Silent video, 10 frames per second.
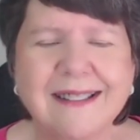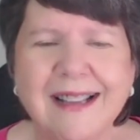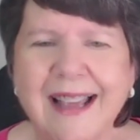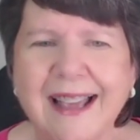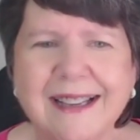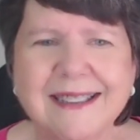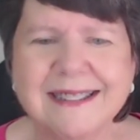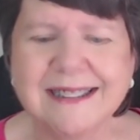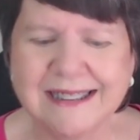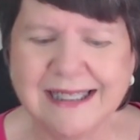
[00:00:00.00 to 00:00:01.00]

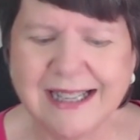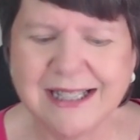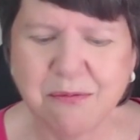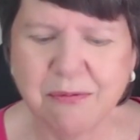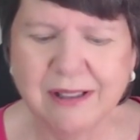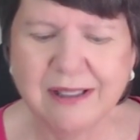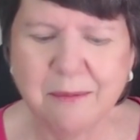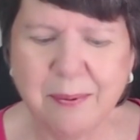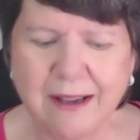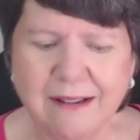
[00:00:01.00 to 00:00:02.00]
And it's really
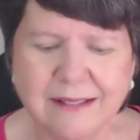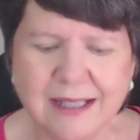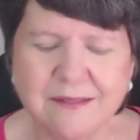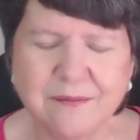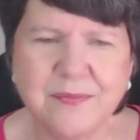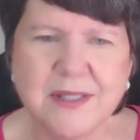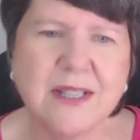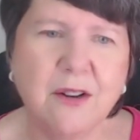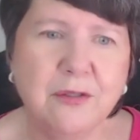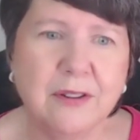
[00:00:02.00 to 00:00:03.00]
about that
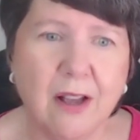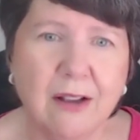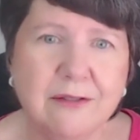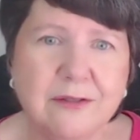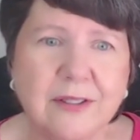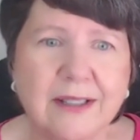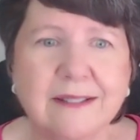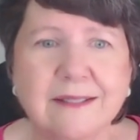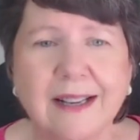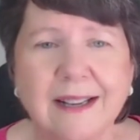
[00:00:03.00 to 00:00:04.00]
self-love
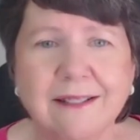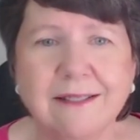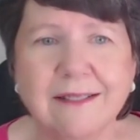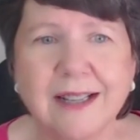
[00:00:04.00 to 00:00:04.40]
and